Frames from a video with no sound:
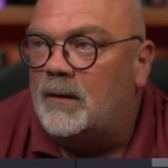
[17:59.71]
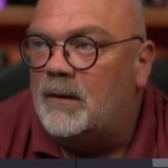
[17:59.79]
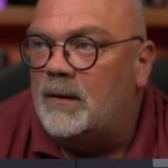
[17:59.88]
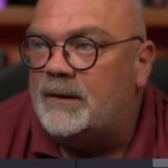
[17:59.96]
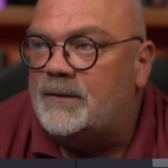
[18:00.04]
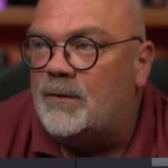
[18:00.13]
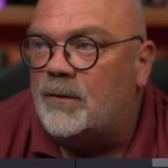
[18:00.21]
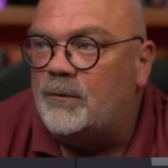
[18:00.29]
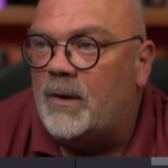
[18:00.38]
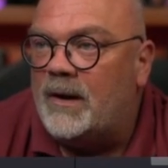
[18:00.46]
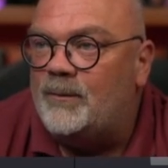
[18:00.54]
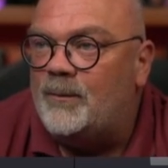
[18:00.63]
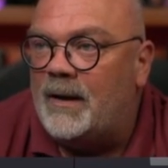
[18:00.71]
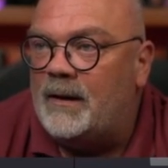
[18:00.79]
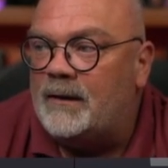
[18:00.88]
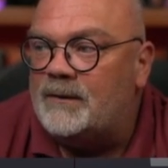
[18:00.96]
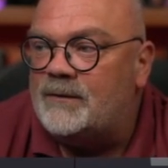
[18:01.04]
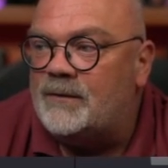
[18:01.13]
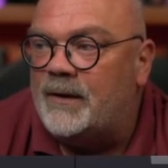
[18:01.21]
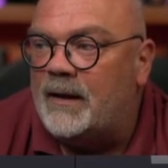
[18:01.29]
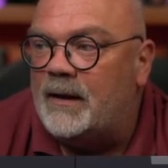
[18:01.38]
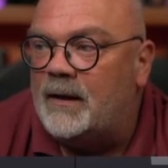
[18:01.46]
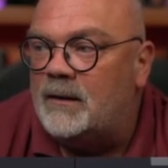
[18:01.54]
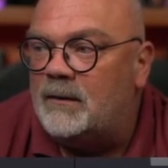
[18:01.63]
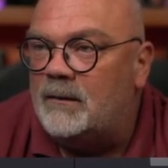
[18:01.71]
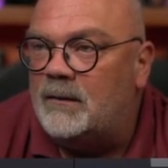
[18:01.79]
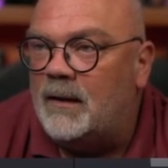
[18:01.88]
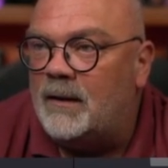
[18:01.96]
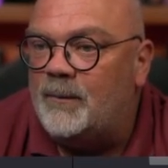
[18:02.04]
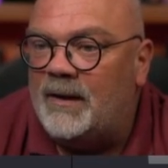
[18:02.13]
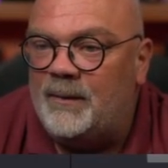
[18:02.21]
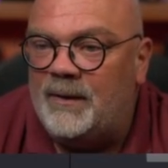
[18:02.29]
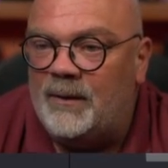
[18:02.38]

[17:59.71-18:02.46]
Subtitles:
Let's go on white balance again, and maybe we